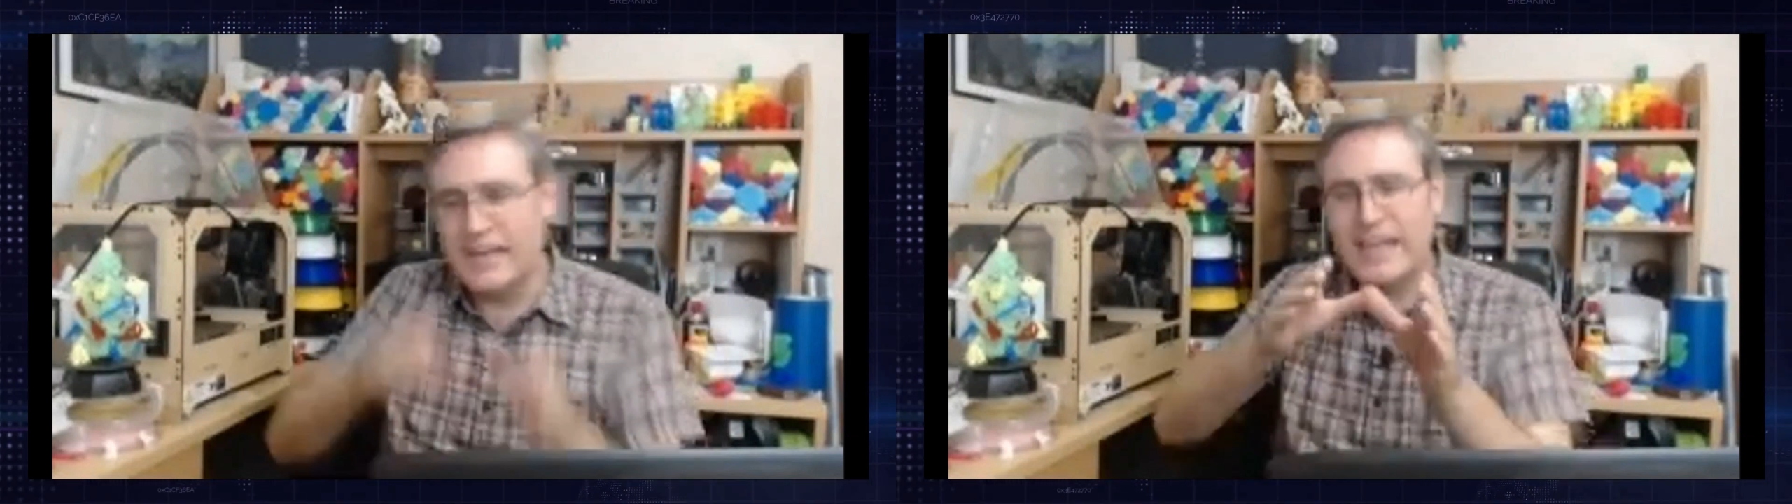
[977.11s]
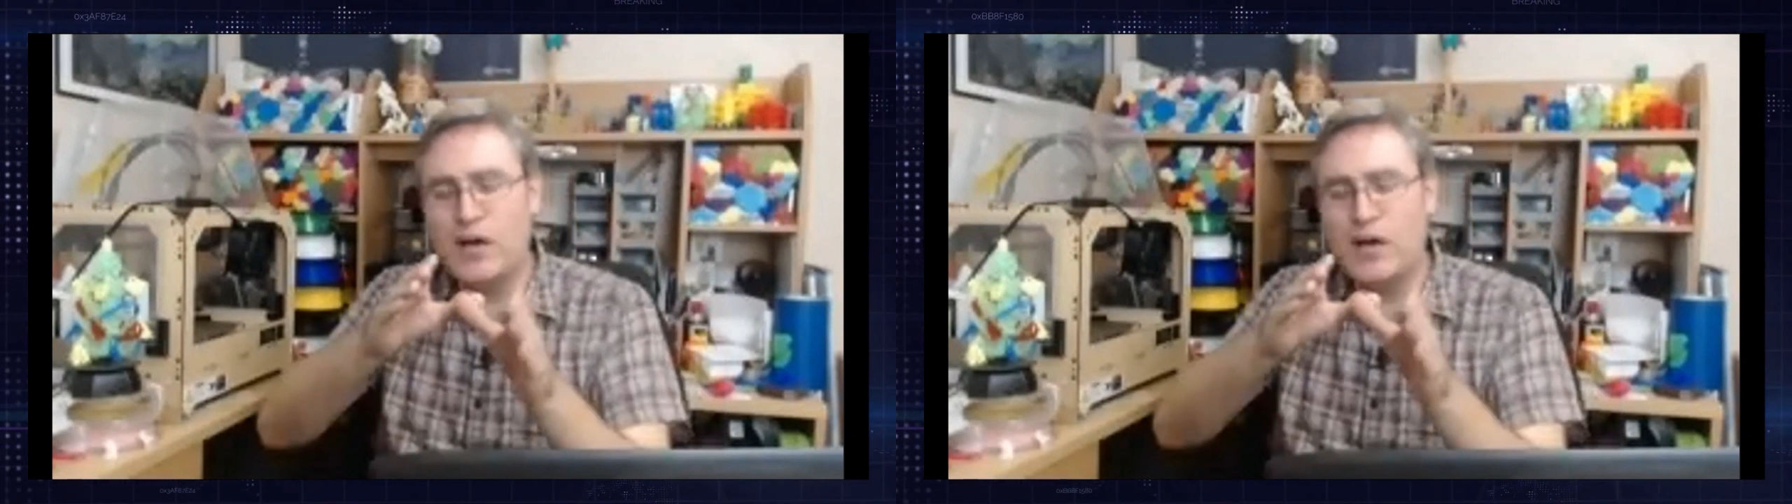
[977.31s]

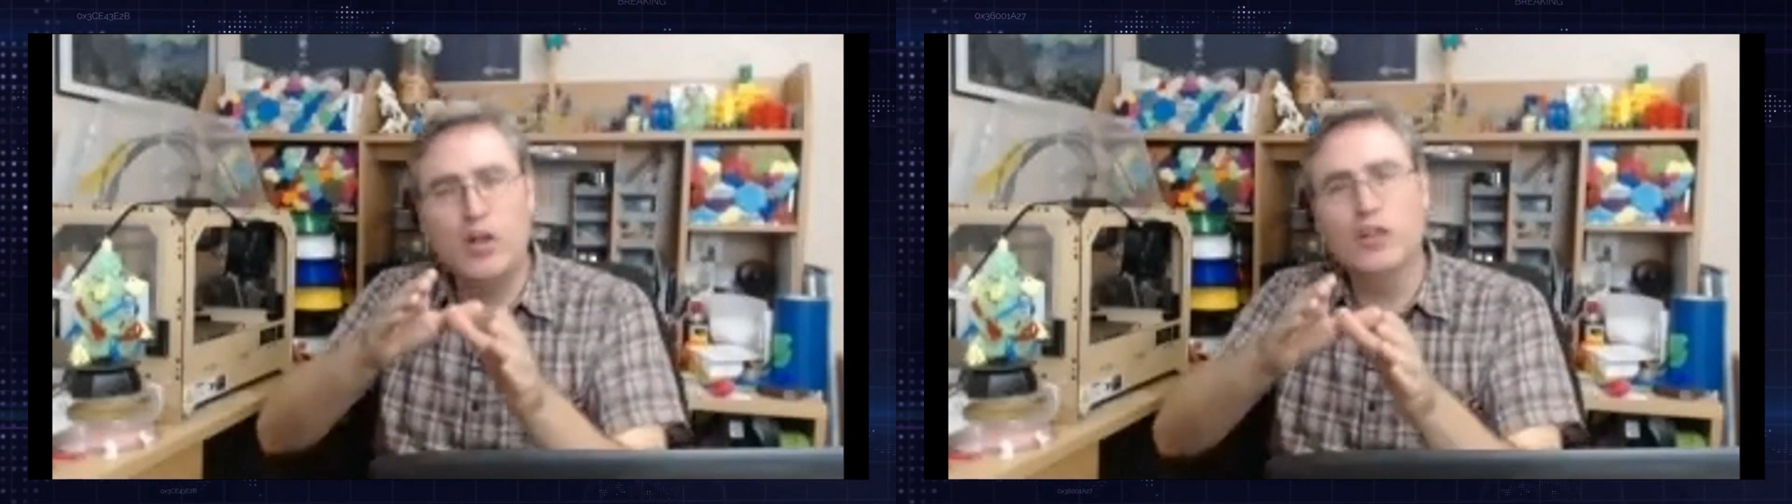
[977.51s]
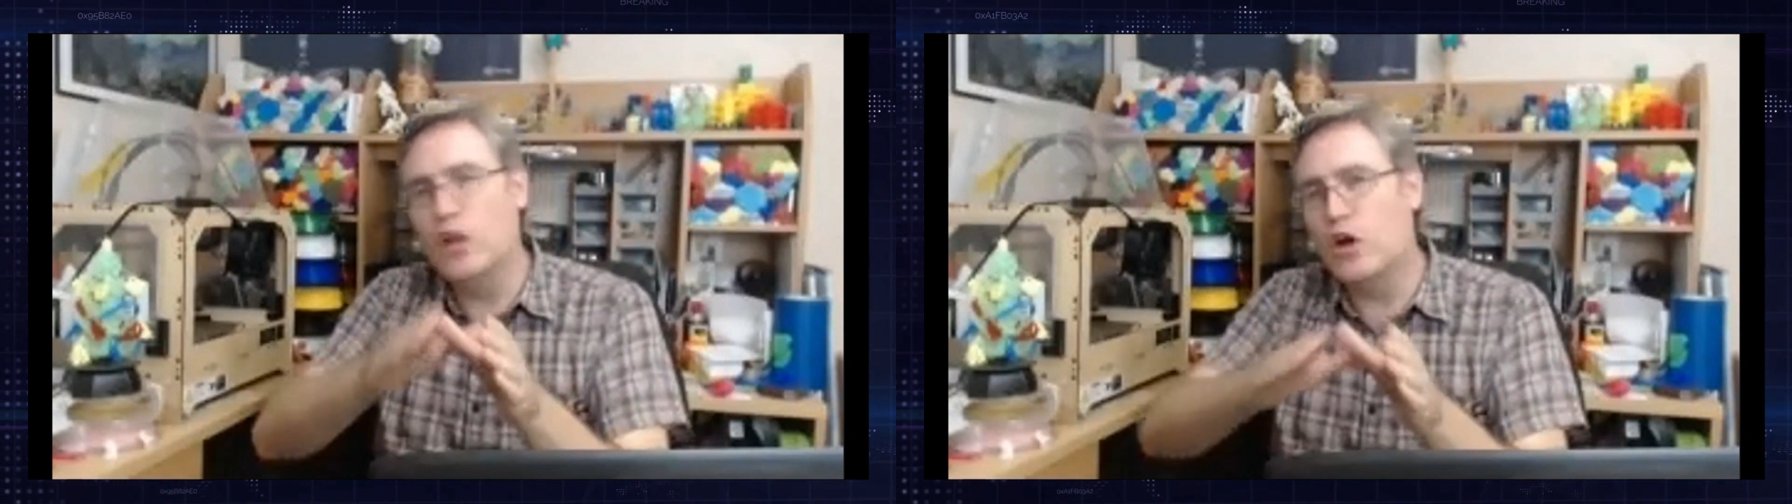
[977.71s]
cut
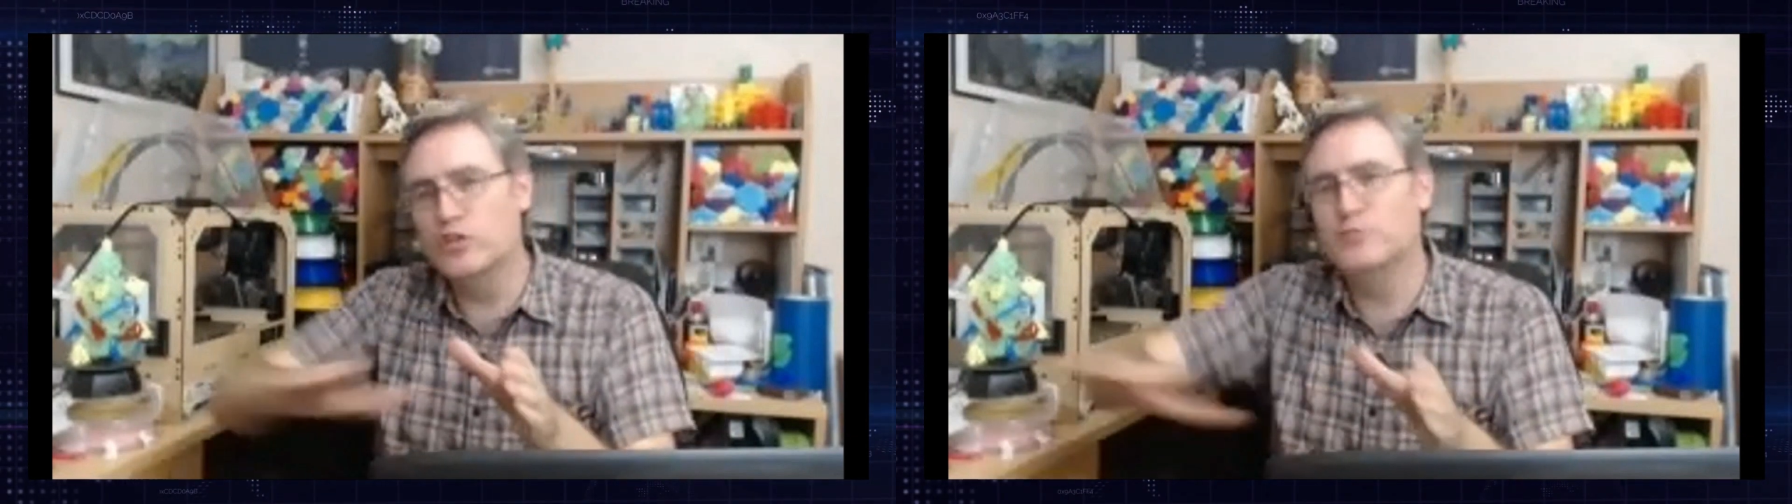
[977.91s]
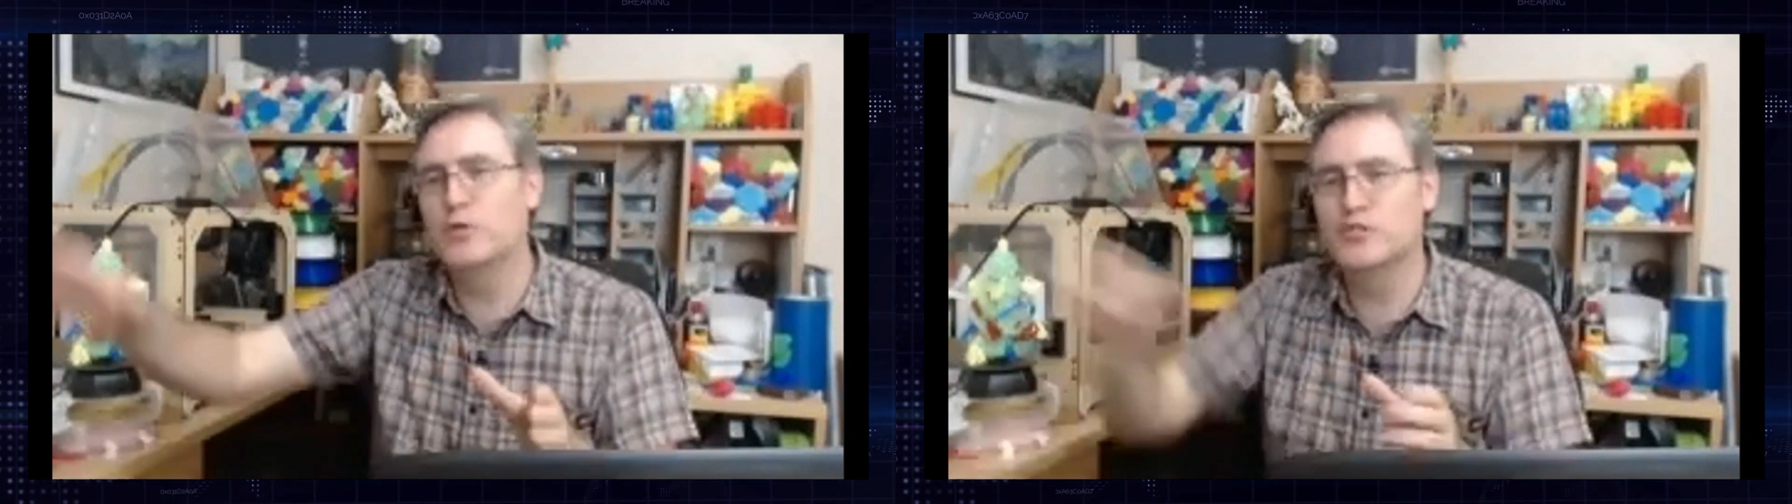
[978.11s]
out a
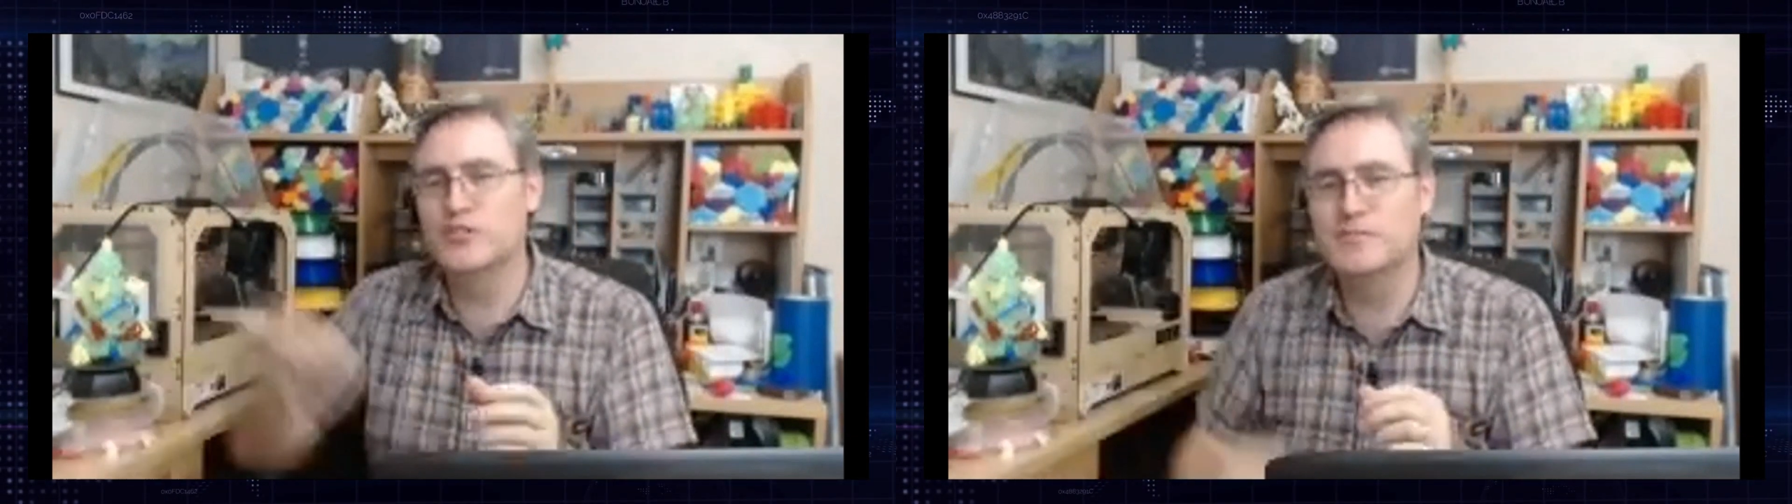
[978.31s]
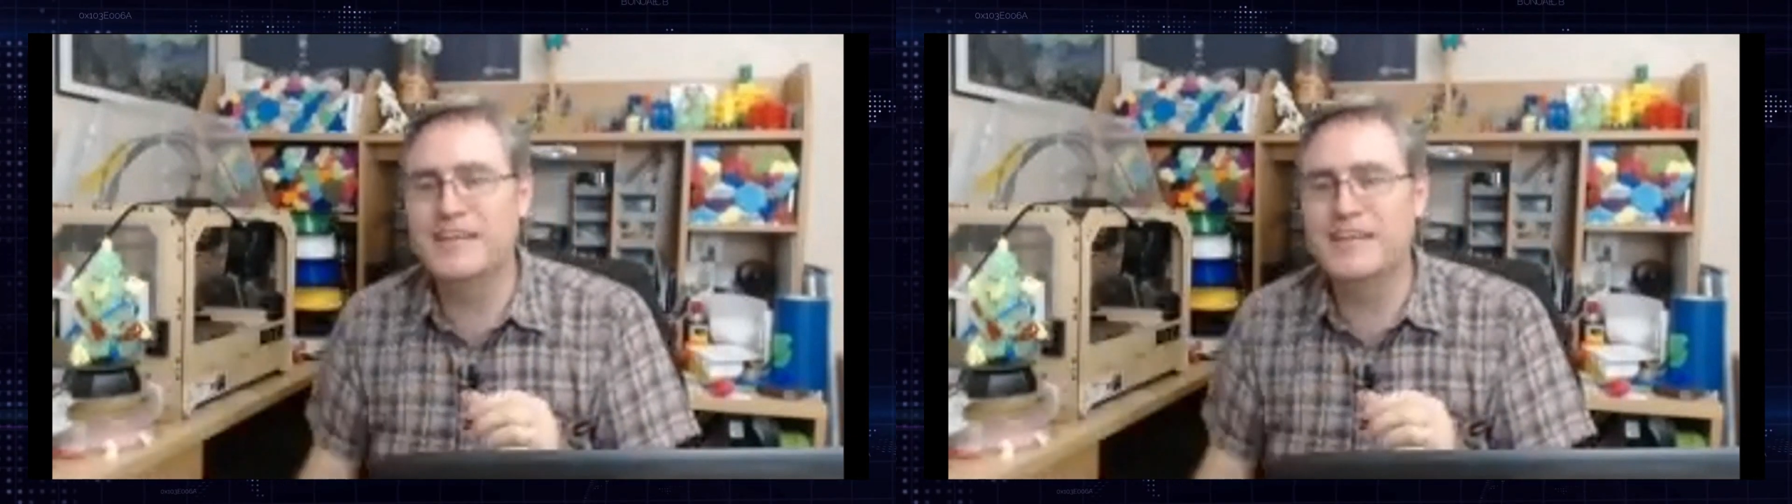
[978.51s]
large portion